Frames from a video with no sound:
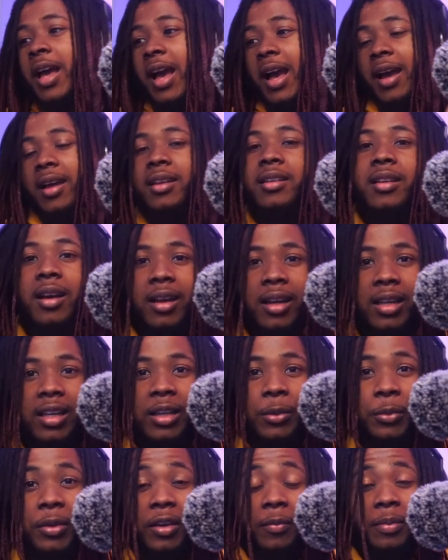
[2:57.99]
And luckily,
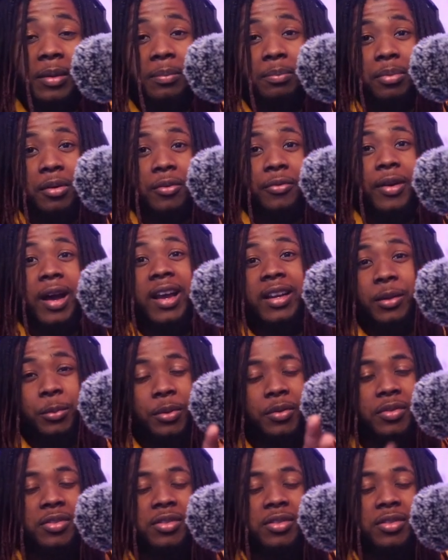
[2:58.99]
we have been provided with